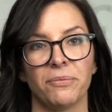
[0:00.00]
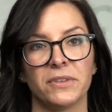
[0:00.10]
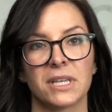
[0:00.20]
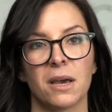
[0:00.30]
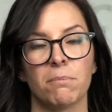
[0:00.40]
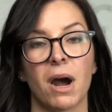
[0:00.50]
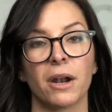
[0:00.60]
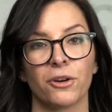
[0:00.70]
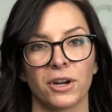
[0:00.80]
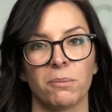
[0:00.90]
some
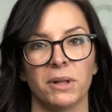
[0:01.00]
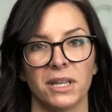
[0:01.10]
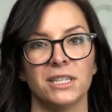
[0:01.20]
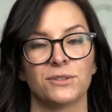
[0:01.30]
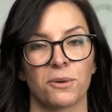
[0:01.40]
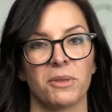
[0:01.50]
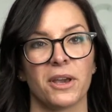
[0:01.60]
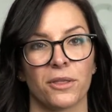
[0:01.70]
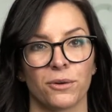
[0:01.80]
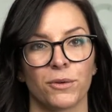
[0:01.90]
monitoring abilities from the
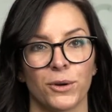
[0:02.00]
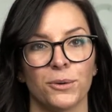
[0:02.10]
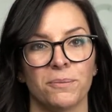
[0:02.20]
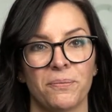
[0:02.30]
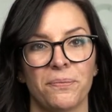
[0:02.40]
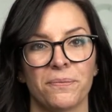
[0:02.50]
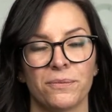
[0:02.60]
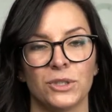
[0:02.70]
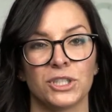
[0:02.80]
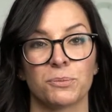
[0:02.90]
other room,
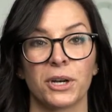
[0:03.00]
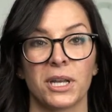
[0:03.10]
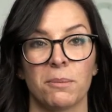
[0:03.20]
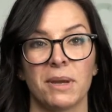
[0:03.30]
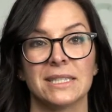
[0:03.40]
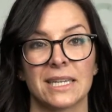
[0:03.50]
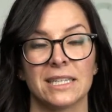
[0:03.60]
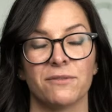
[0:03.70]
which is pretty amazing.